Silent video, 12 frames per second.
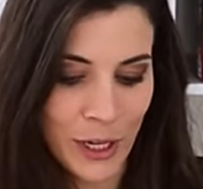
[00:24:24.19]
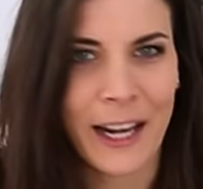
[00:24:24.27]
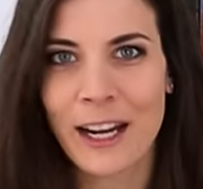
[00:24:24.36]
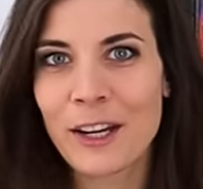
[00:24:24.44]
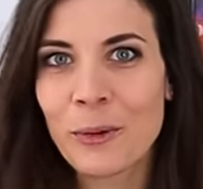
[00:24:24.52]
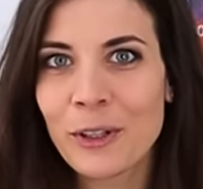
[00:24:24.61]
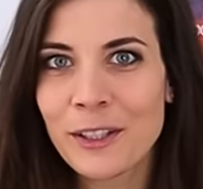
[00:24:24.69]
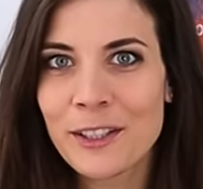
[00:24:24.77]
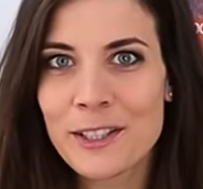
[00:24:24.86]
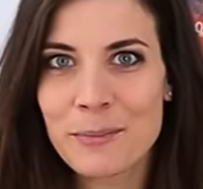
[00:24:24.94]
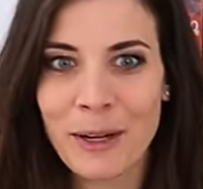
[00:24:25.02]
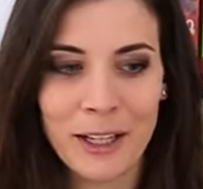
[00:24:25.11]
And I know that
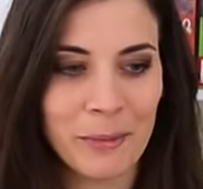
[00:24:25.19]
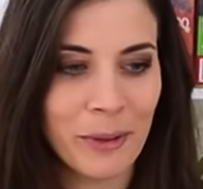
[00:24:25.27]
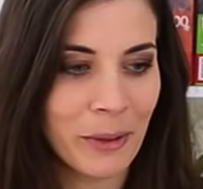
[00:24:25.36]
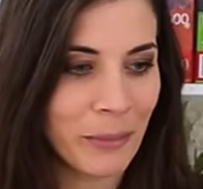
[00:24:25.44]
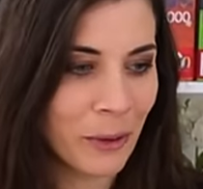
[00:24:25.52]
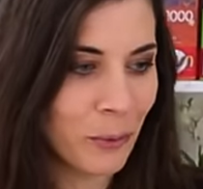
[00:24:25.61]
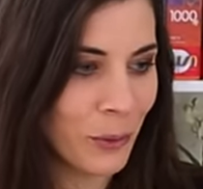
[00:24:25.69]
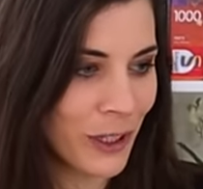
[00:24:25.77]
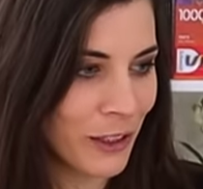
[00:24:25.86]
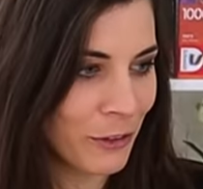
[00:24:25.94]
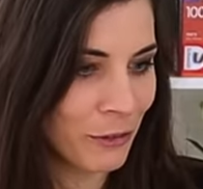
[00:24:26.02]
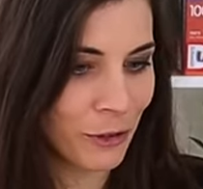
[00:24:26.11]
this might be a bit
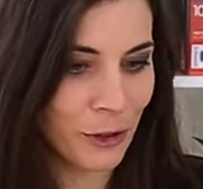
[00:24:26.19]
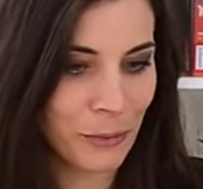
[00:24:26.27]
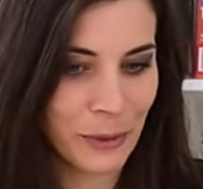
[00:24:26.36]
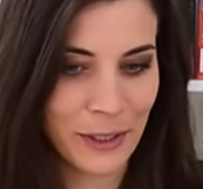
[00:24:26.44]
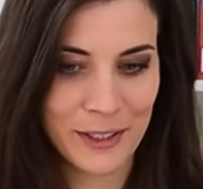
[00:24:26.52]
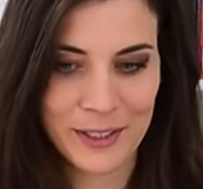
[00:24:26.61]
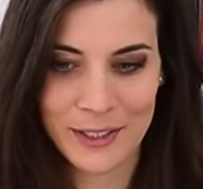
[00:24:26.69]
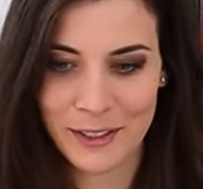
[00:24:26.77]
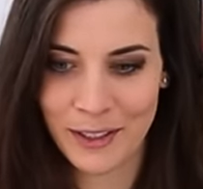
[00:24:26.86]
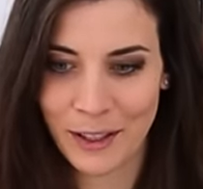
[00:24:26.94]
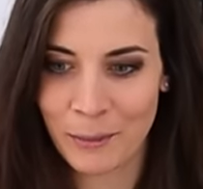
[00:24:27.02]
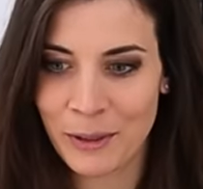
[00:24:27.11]
weird for you, because
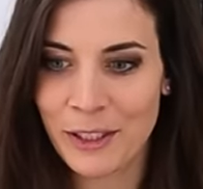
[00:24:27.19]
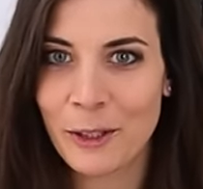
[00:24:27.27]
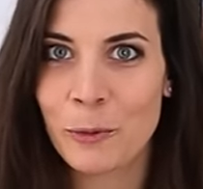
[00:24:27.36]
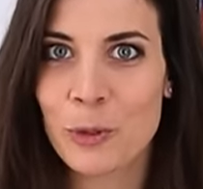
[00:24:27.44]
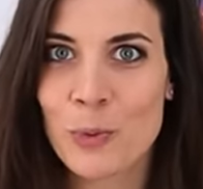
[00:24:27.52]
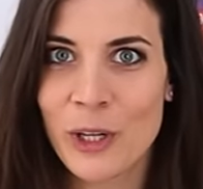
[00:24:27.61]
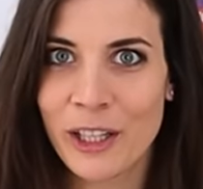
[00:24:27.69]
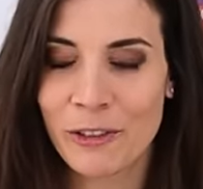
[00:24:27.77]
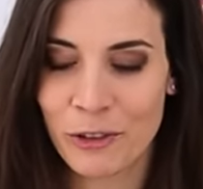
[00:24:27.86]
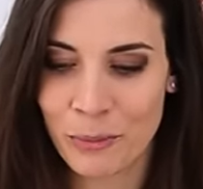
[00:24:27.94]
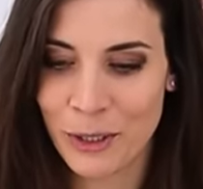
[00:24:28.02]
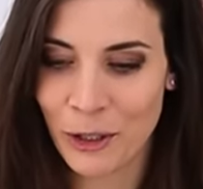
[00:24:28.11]
I mean, it was weird
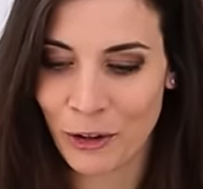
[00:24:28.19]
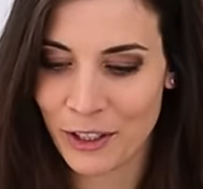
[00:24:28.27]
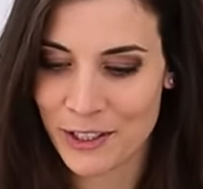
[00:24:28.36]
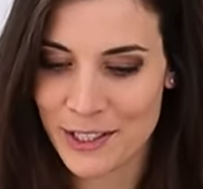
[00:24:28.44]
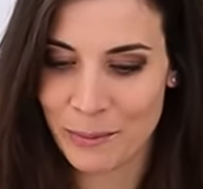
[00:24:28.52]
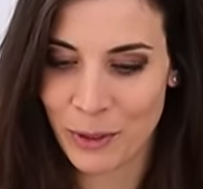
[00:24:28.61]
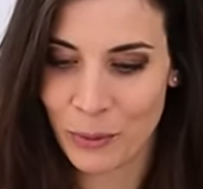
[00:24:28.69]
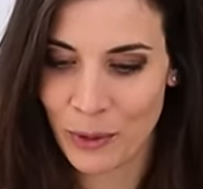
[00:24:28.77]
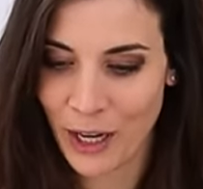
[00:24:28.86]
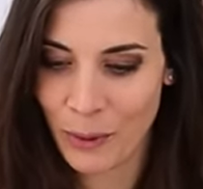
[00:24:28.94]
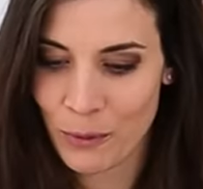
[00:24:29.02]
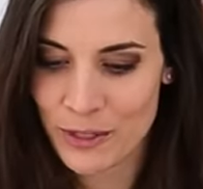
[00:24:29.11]
for me, honestly. But
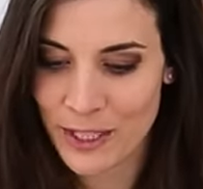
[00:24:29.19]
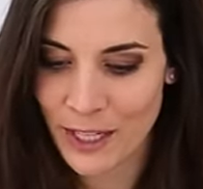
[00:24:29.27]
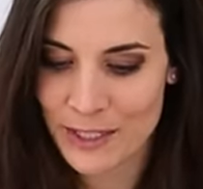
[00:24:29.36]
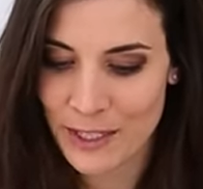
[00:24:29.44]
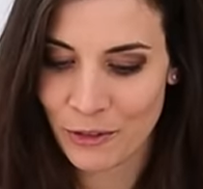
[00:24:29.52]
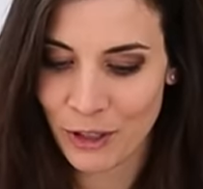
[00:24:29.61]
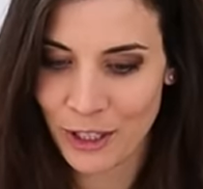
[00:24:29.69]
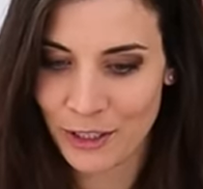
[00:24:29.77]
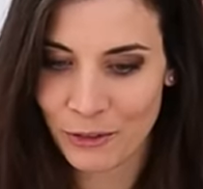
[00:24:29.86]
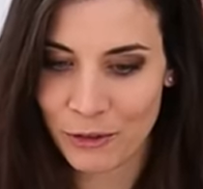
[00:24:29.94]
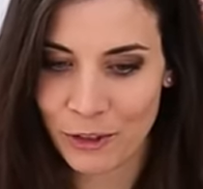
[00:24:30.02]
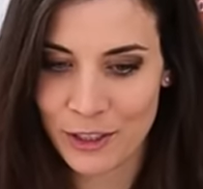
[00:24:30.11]
when I was getting
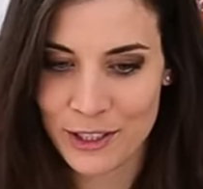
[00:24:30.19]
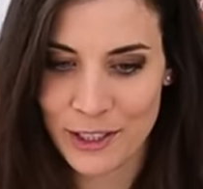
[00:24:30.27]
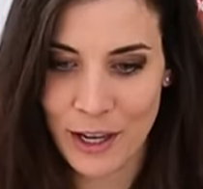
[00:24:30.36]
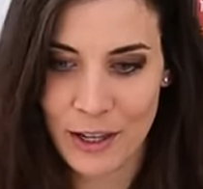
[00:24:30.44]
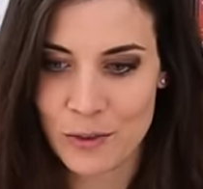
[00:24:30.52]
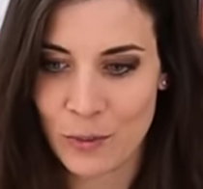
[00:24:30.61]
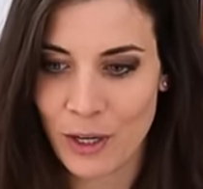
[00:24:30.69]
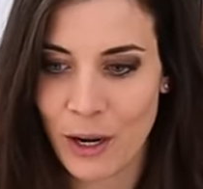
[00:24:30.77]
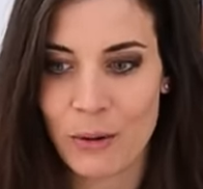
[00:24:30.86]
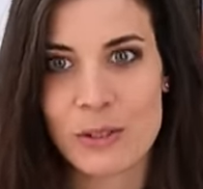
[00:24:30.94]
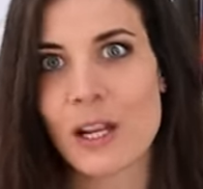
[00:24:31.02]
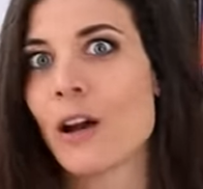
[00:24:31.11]
ready for this last one,
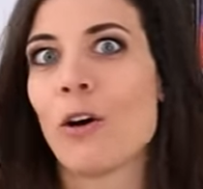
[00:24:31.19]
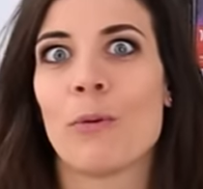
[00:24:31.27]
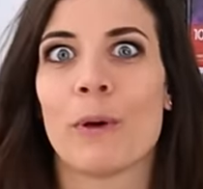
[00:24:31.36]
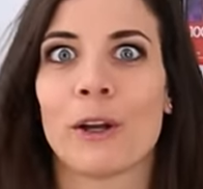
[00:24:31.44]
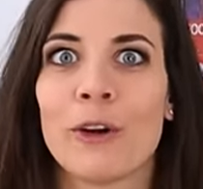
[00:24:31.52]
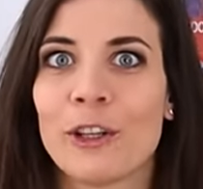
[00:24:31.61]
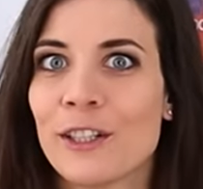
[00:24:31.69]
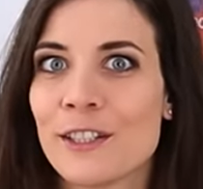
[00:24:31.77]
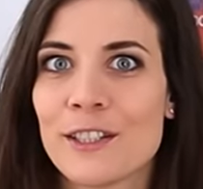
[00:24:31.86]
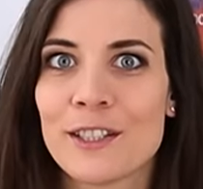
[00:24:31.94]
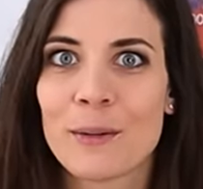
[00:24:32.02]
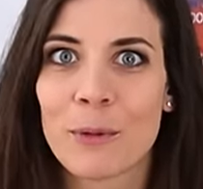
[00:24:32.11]
I was like, oh my God, this
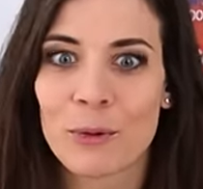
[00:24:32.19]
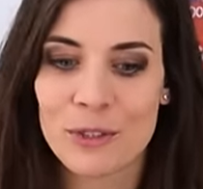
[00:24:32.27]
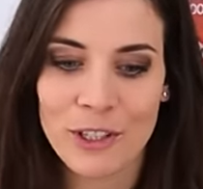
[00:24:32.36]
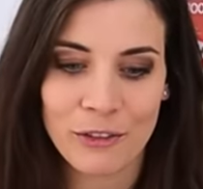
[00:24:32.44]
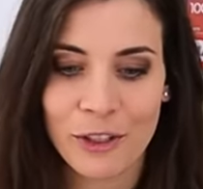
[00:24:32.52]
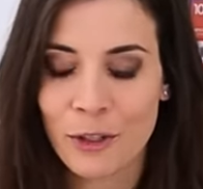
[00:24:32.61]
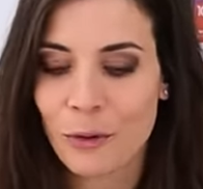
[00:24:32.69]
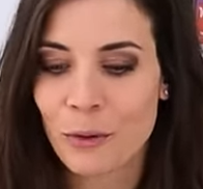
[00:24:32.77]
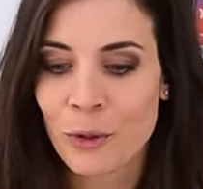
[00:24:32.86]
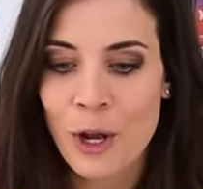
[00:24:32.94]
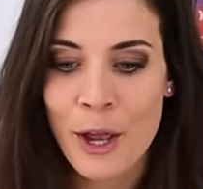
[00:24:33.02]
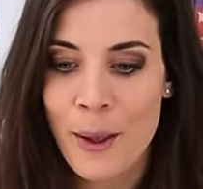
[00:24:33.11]
is the most
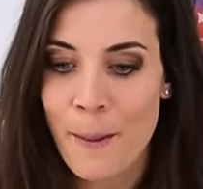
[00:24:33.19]
difficult.